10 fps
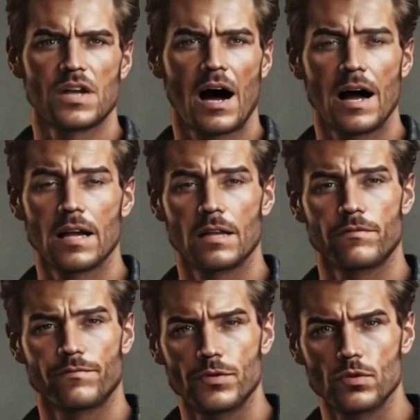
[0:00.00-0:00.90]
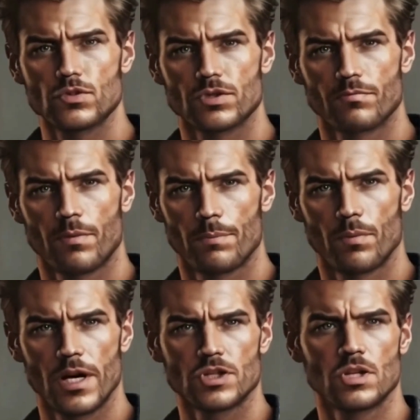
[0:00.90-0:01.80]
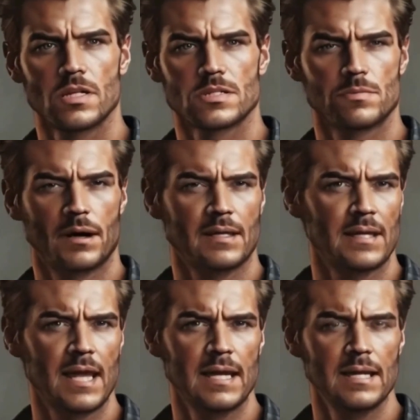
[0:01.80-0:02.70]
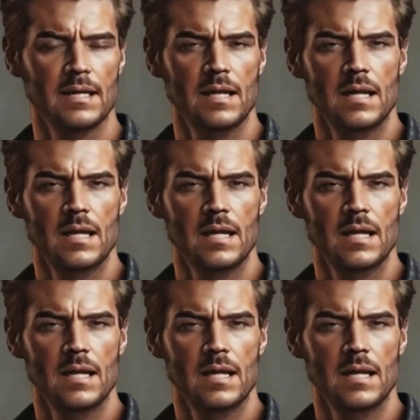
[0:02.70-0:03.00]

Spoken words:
highlight the fusion of preparation and spontaneity,